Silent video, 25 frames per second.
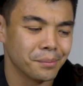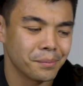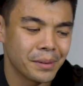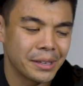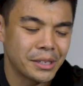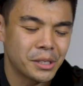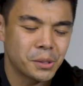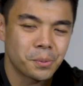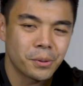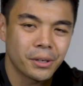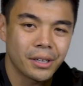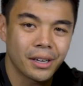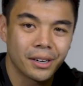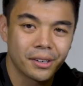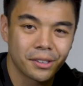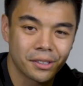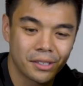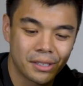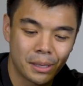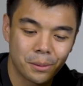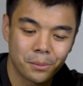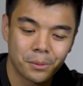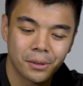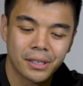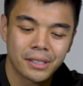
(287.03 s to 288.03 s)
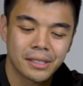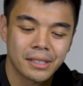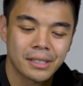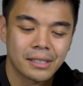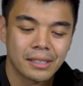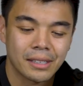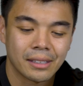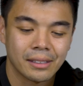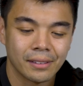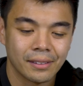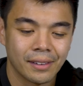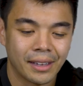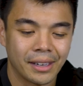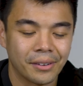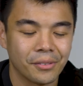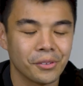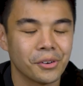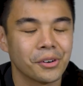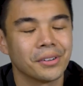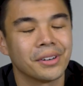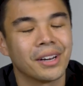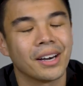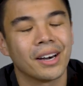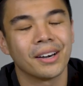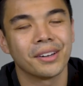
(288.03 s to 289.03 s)
It's pretty unstable because it's light,
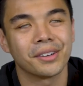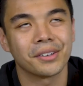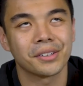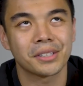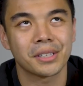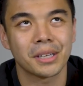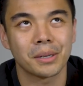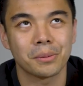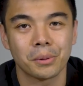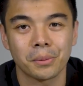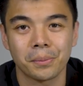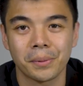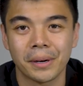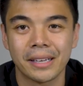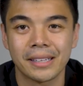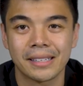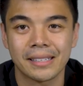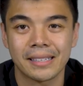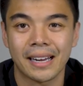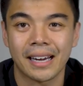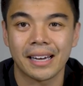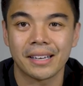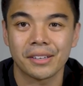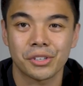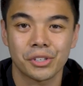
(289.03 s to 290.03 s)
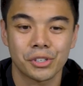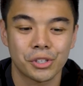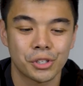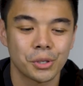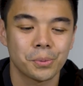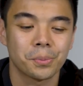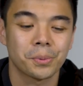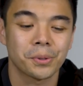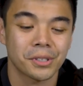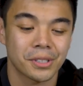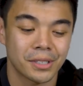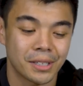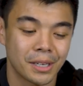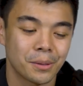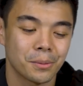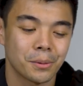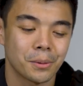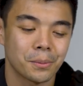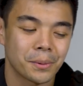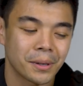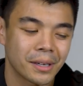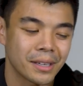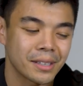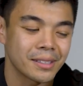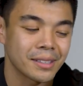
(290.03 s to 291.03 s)
well, not unstable, but it's not super stable
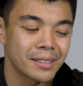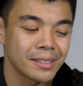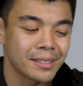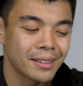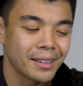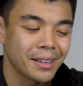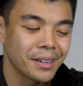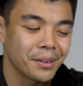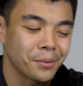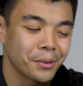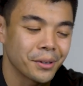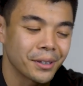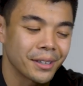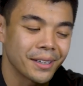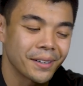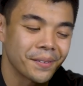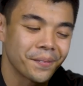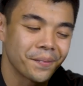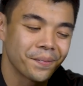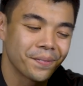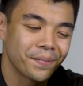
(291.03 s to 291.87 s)
because it's lightweight.